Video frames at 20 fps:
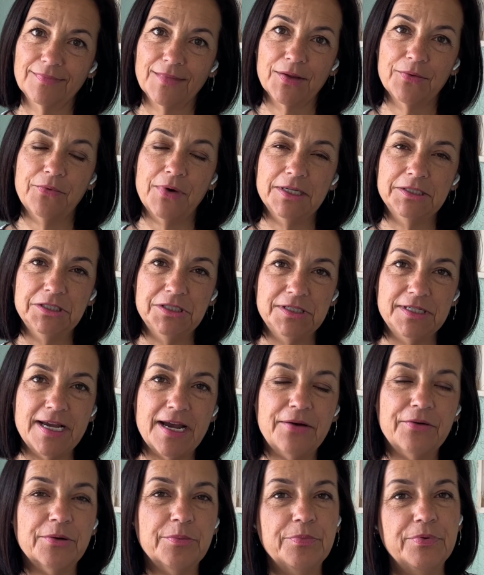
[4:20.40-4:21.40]

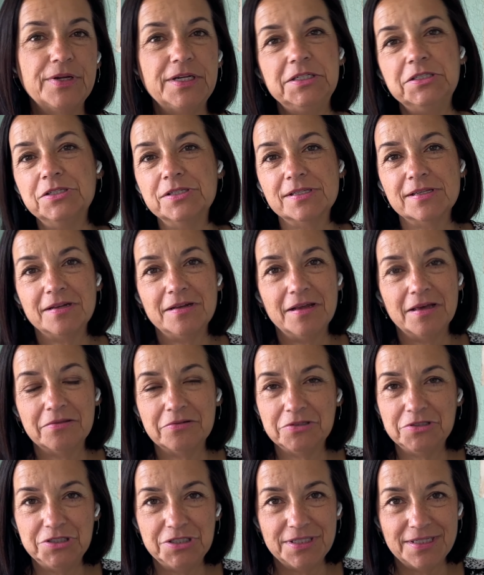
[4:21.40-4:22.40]
Watchtower preaches
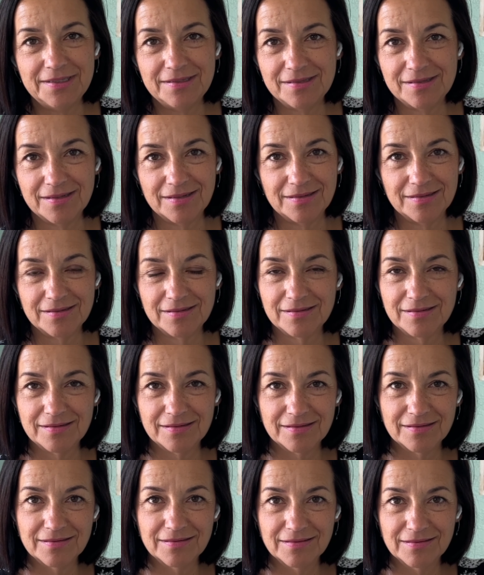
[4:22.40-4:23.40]
another
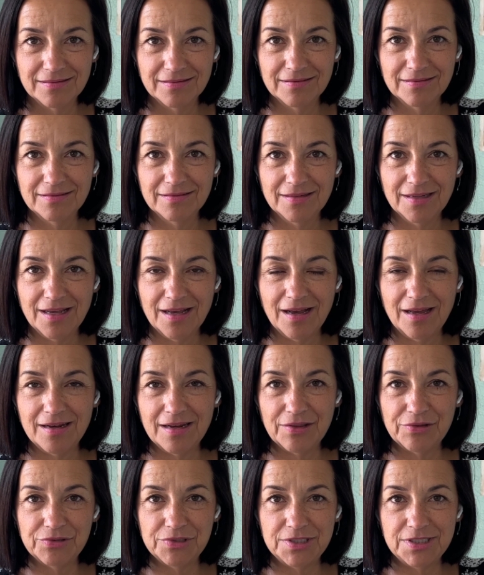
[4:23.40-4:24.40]
Jesus,
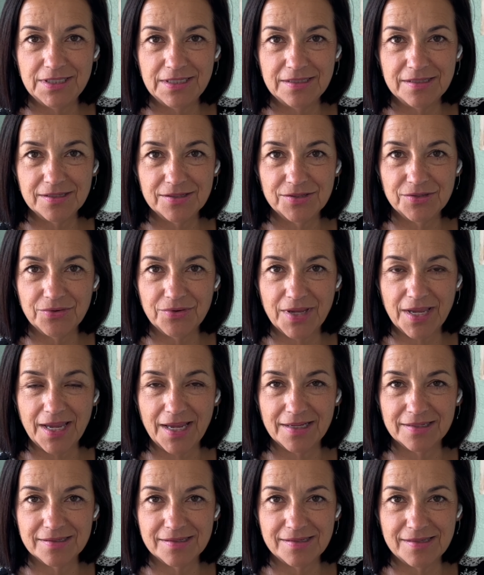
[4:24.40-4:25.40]
another Jesus who
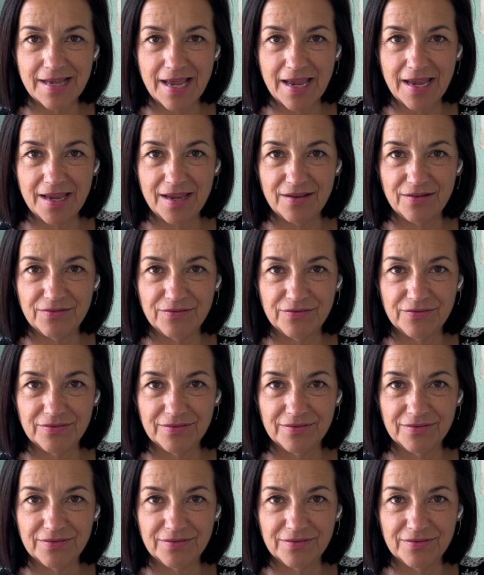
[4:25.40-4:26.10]
can't save.